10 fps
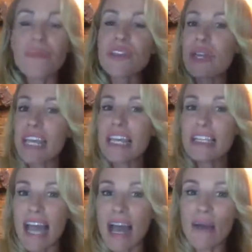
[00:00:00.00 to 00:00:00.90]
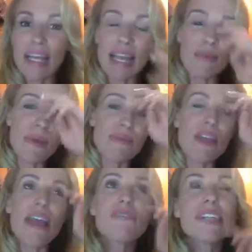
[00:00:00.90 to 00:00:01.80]
So here's how I came up.
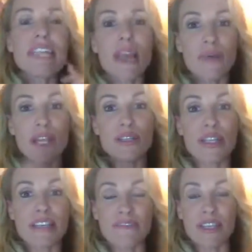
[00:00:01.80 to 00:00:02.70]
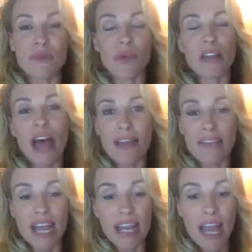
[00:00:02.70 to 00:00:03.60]
So every day when I do these Facebook
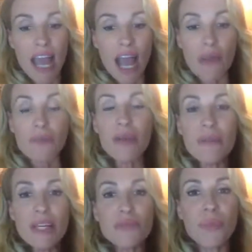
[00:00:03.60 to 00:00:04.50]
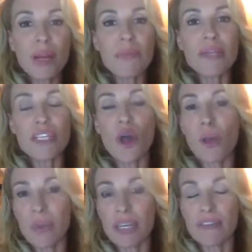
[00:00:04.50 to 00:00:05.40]
Lives, I pretty much bring up a
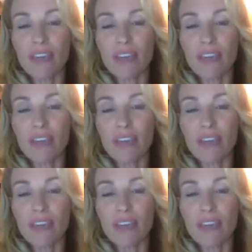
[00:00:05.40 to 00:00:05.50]
topic.